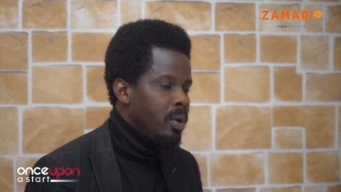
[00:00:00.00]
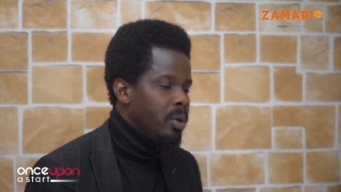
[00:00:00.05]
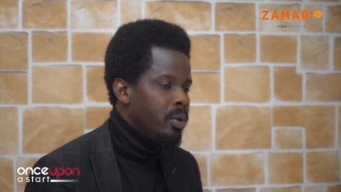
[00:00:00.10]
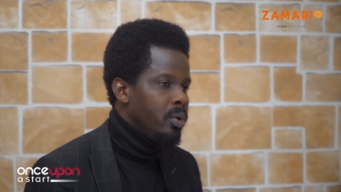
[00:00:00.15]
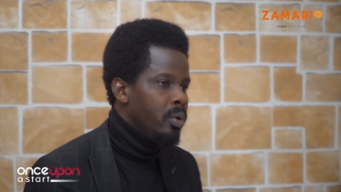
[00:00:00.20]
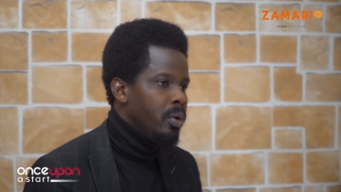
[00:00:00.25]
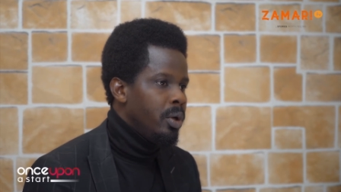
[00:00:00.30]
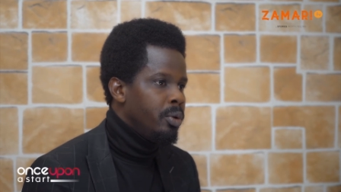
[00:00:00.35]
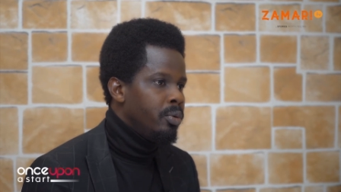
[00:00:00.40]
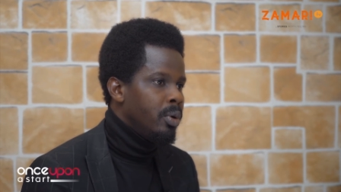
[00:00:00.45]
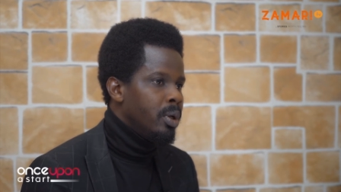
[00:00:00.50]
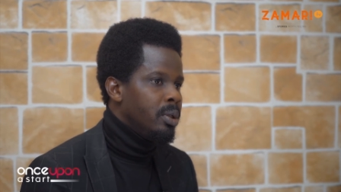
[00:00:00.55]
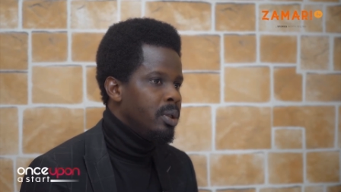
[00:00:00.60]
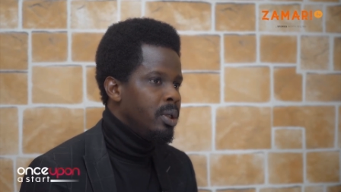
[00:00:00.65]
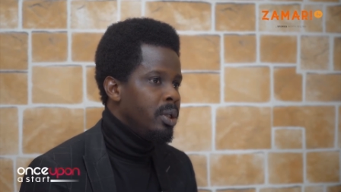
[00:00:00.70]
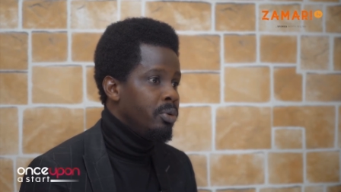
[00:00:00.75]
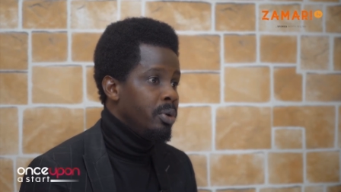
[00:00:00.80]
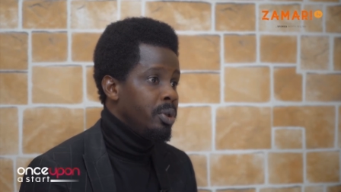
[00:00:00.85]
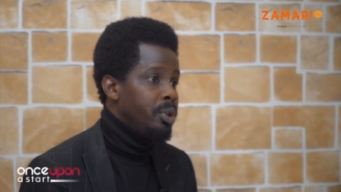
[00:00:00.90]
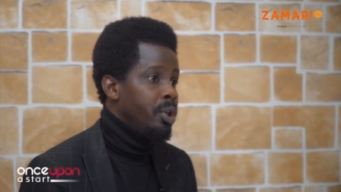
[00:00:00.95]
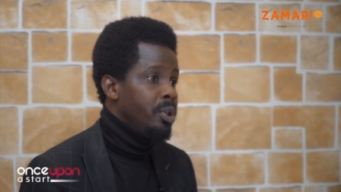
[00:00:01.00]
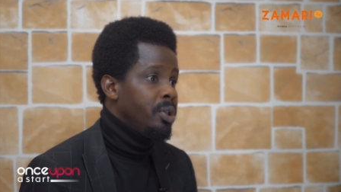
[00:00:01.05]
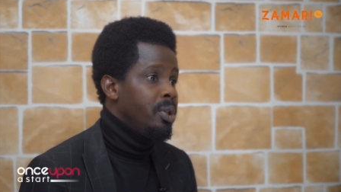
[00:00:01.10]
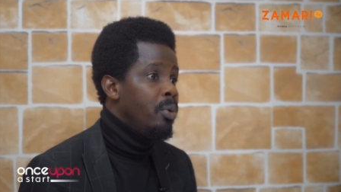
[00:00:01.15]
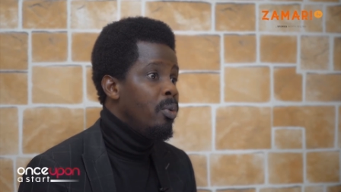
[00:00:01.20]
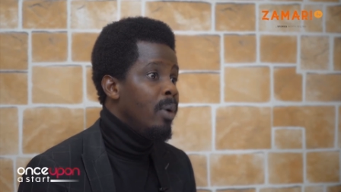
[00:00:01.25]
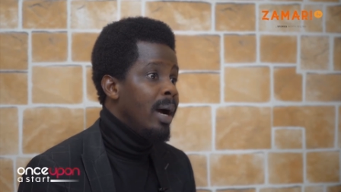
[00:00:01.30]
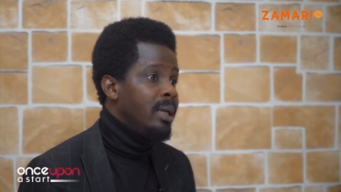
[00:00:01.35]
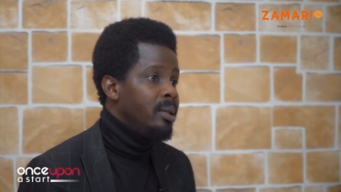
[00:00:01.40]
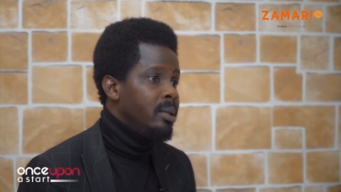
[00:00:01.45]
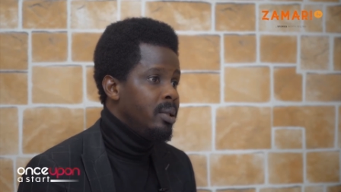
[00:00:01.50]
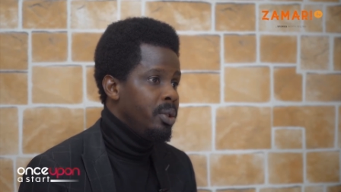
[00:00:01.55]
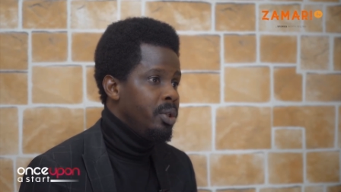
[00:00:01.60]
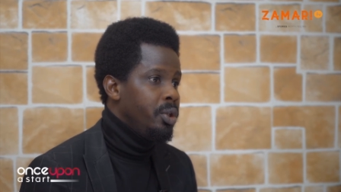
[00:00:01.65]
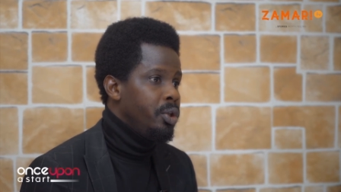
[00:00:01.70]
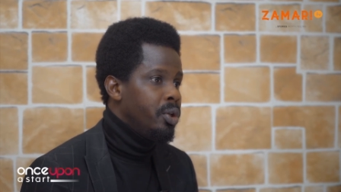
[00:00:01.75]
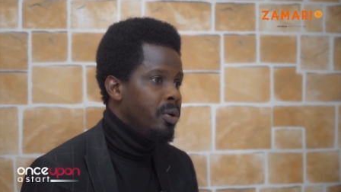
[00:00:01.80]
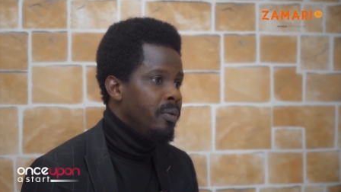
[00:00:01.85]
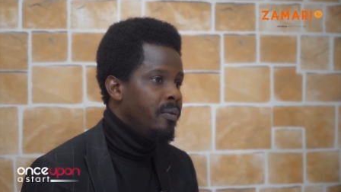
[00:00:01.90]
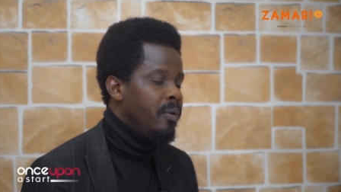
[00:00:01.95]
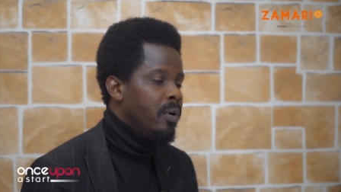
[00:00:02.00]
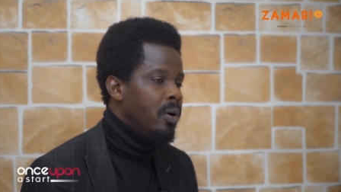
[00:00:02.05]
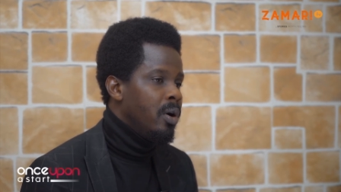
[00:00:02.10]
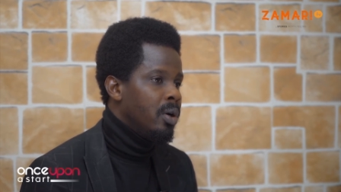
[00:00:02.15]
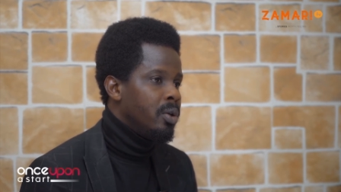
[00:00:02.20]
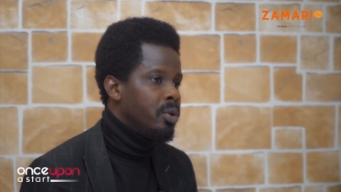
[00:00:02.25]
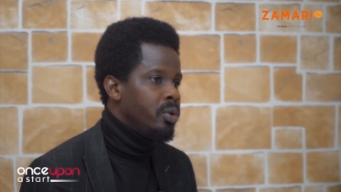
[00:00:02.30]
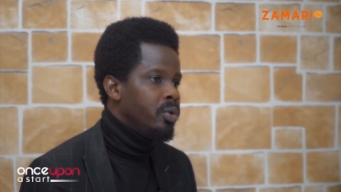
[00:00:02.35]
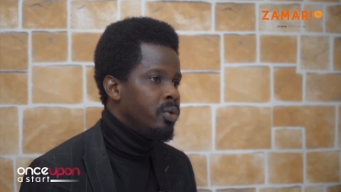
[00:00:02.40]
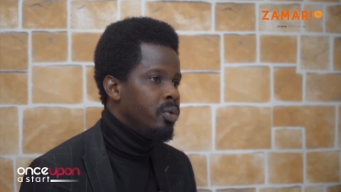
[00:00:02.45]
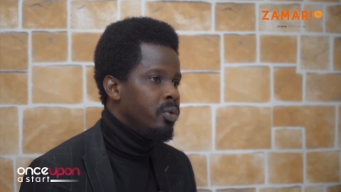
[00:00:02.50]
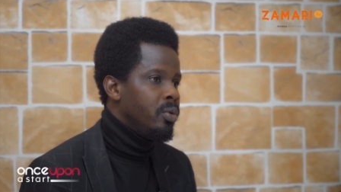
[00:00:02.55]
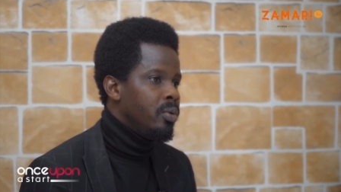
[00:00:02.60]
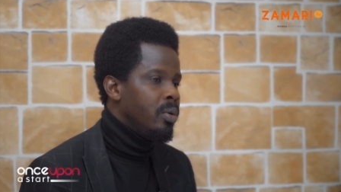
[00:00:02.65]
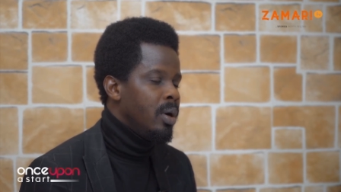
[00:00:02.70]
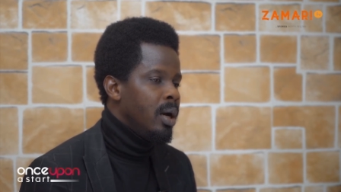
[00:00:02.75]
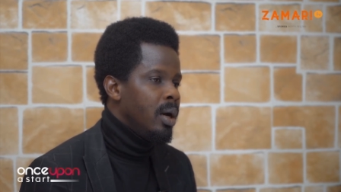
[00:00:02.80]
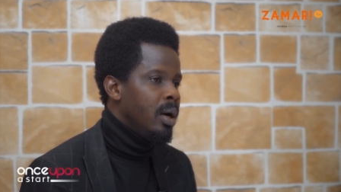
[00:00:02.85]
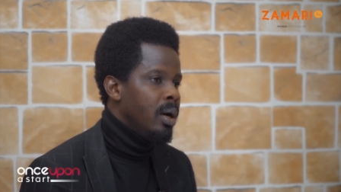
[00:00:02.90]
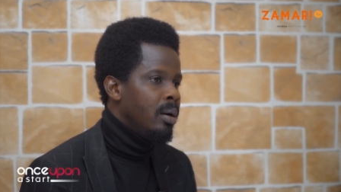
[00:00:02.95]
So it was just a wise decision for us to